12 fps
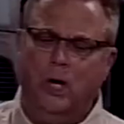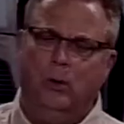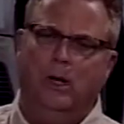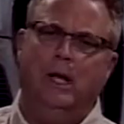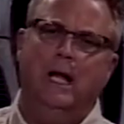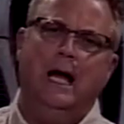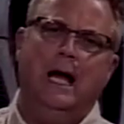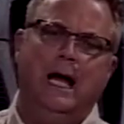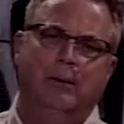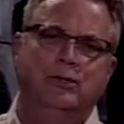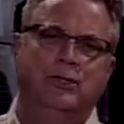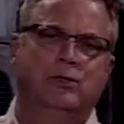Well, I
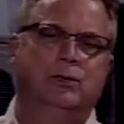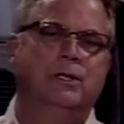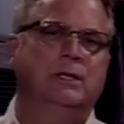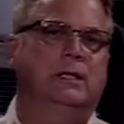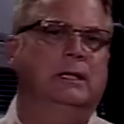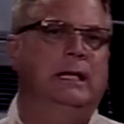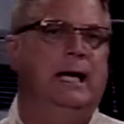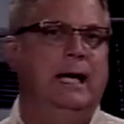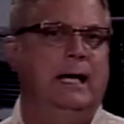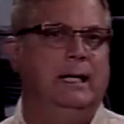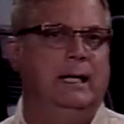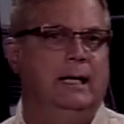was just recently
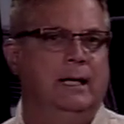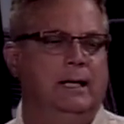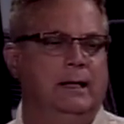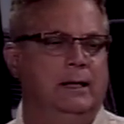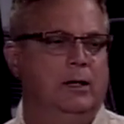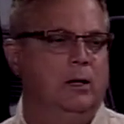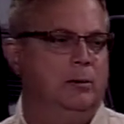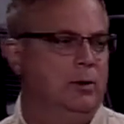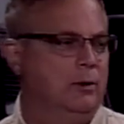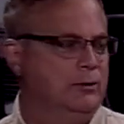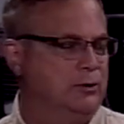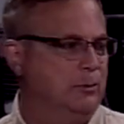at uh, an
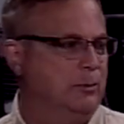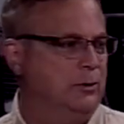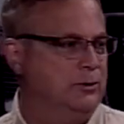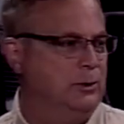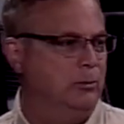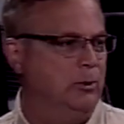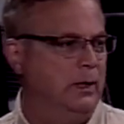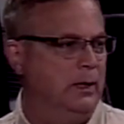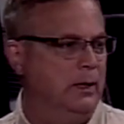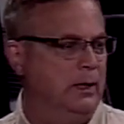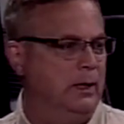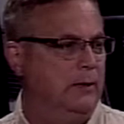automotive symposium where
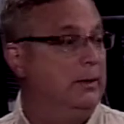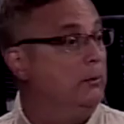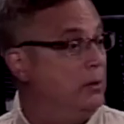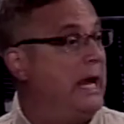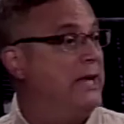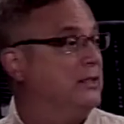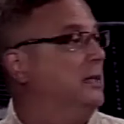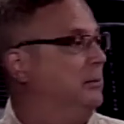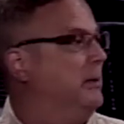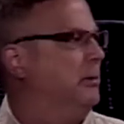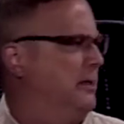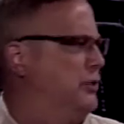uh, they were asking
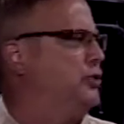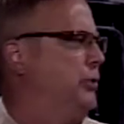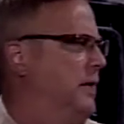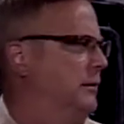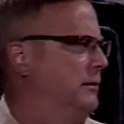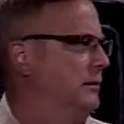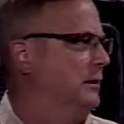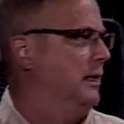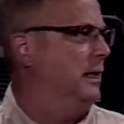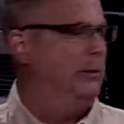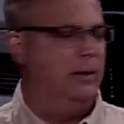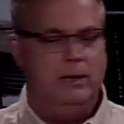people on the street
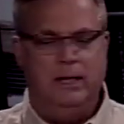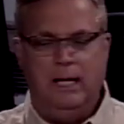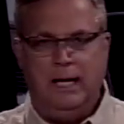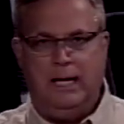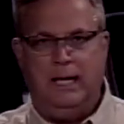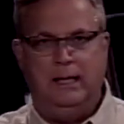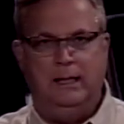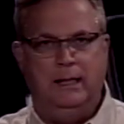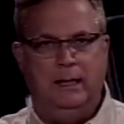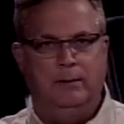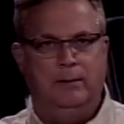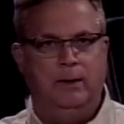about and uh, are these the